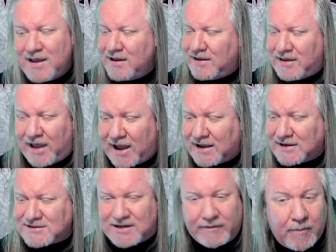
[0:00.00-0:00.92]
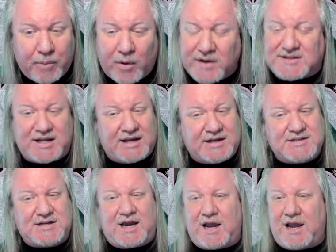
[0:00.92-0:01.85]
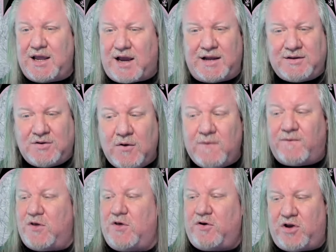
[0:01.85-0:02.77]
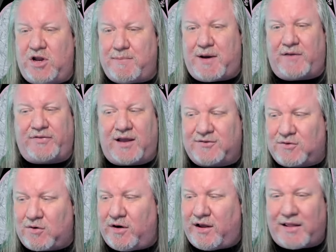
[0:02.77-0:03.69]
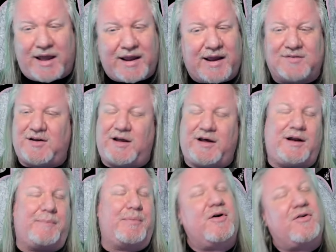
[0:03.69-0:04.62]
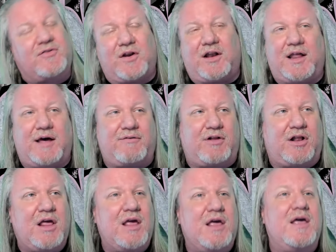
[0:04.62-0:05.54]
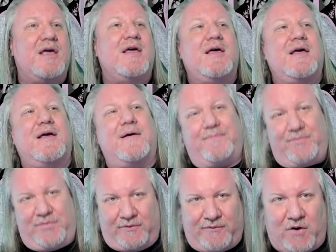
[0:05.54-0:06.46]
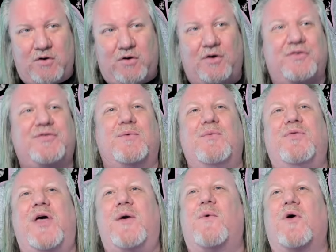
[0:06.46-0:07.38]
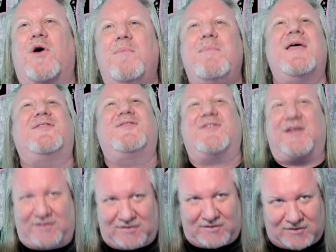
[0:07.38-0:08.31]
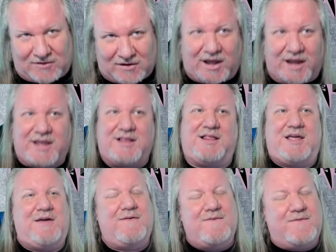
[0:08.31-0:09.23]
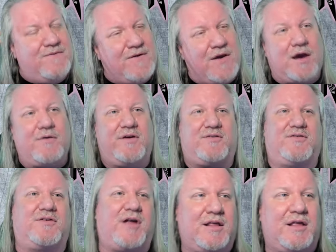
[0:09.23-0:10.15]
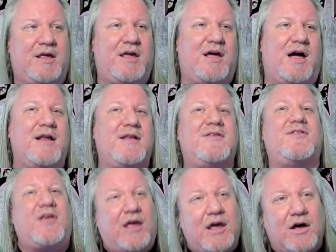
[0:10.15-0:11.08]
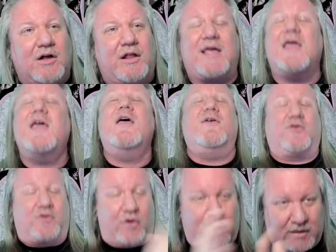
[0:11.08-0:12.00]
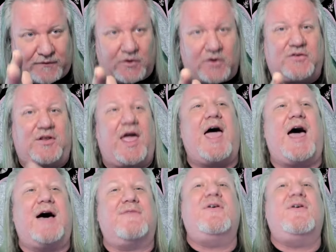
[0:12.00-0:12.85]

yeah, 7.6. I do feel good about that score. Now, like I said, on a personal level, the vocals, they were missed slightly, very slightly, until, like, during the first half.